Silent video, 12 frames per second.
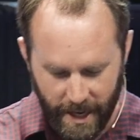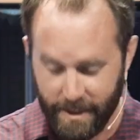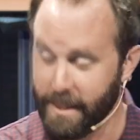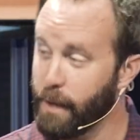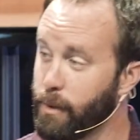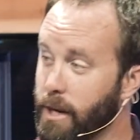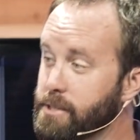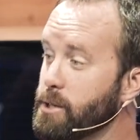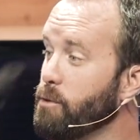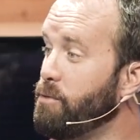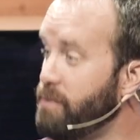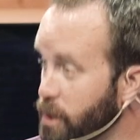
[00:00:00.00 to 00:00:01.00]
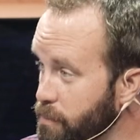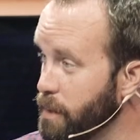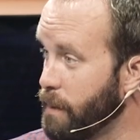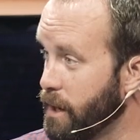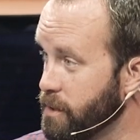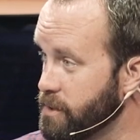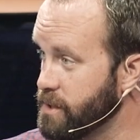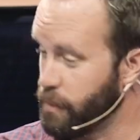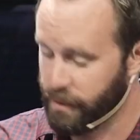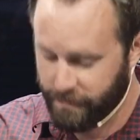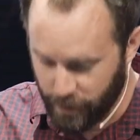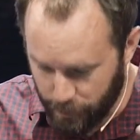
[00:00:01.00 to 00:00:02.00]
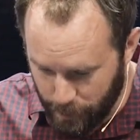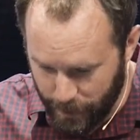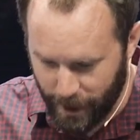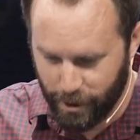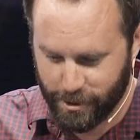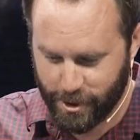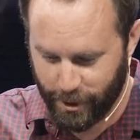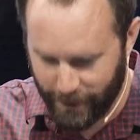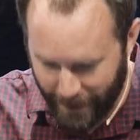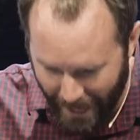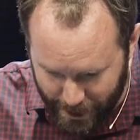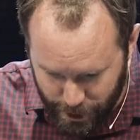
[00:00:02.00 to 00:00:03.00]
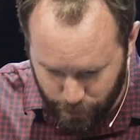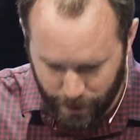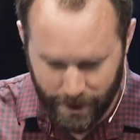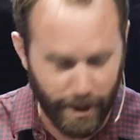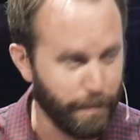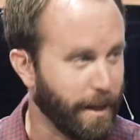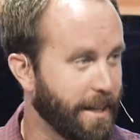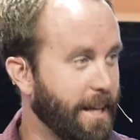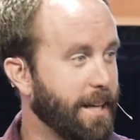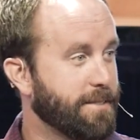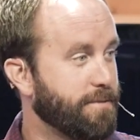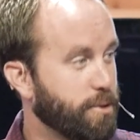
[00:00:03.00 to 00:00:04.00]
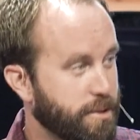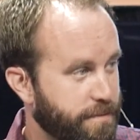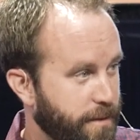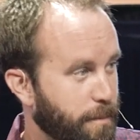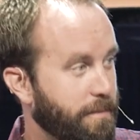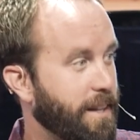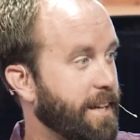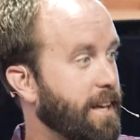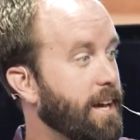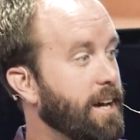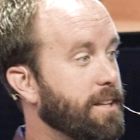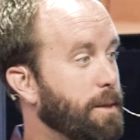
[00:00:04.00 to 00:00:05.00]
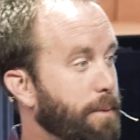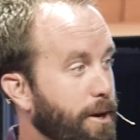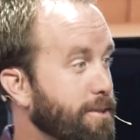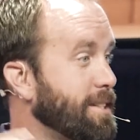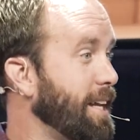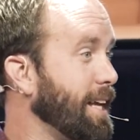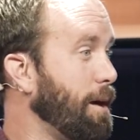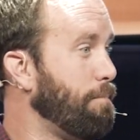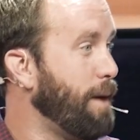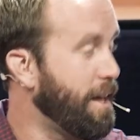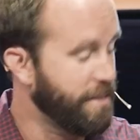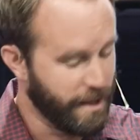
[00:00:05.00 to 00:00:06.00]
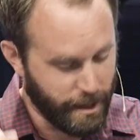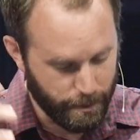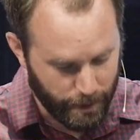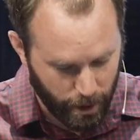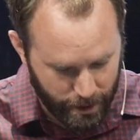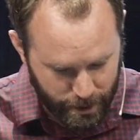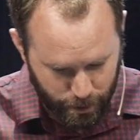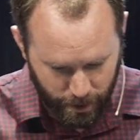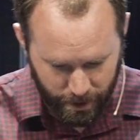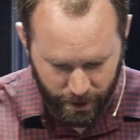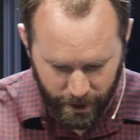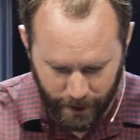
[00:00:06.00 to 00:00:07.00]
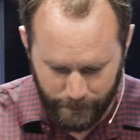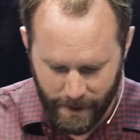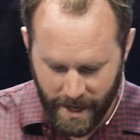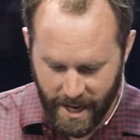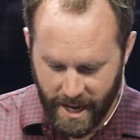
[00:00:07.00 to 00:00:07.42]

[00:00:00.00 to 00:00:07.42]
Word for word: And then they would also film the bears. They would film the bears, their interaction with them. Like he has, there's film of like the bears letting him pet them and all these sort of things.